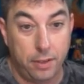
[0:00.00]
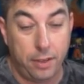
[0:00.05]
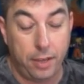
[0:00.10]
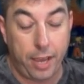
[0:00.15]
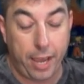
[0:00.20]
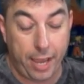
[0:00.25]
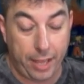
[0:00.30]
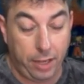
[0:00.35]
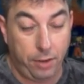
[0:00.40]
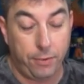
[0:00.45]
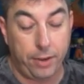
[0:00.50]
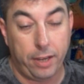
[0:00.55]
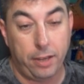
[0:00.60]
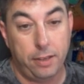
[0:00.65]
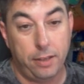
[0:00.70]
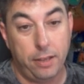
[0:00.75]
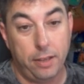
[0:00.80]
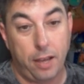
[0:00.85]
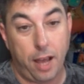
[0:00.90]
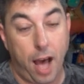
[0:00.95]
Anyway,
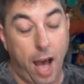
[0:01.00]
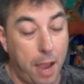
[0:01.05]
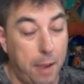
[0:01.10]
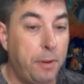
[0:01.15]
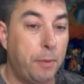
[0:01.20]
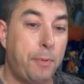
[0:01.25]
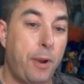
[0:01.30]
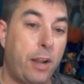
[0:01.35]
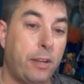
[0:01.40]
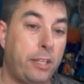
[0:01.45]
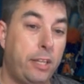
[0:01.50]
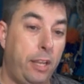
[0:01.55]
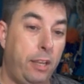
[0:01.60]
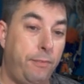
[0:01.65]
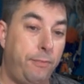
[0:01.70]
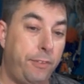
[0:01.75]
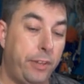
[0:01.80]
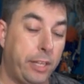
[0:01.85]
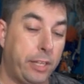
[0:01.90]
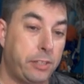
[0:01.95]
I'm your Proud Canadian
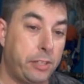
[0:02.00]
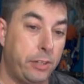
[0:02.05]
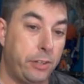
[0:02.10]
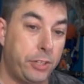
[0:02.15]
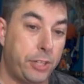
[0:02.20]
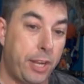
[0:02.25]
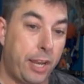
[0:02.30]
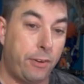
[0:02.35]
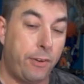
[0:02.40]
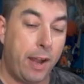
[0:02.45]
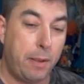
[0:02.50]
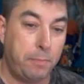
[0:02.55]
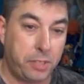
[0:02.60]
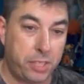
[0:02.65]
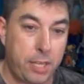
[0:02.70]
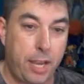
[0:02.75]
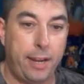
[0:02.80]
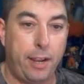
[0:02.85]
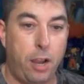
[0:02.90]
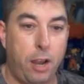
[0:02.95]
Phoenix. I'm
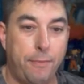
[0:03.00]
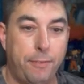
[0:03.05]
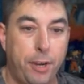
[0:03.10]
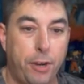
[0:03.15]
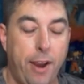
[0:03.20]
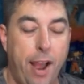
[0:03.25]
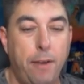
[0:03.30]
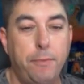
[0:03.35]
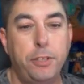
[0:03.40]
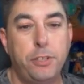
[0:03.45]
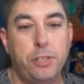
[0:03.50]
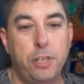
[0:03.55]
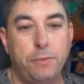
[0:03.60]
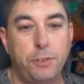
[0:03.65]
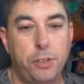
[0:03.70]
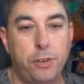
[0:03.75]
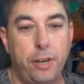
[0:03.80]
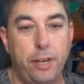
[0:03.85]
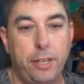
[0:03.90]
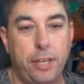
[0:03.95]
signing off here. Have yourselves a
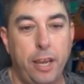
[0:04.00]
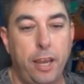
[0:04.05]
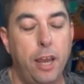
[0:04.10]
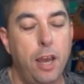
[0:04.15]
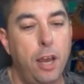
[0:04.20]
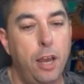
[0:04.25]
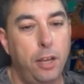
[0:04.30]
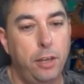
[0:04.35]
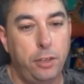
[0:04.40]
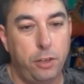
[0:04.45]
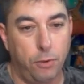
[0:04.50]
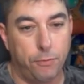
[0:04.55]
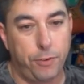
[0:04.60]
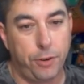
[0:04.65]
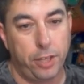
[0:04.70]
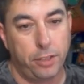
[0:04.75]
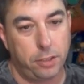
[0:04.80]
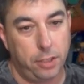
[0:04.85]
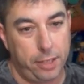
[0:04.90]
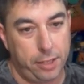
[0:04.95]
great day. Don't
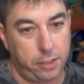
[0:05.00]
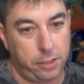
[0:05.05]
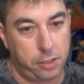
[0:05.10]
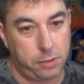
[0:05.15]
forget to like.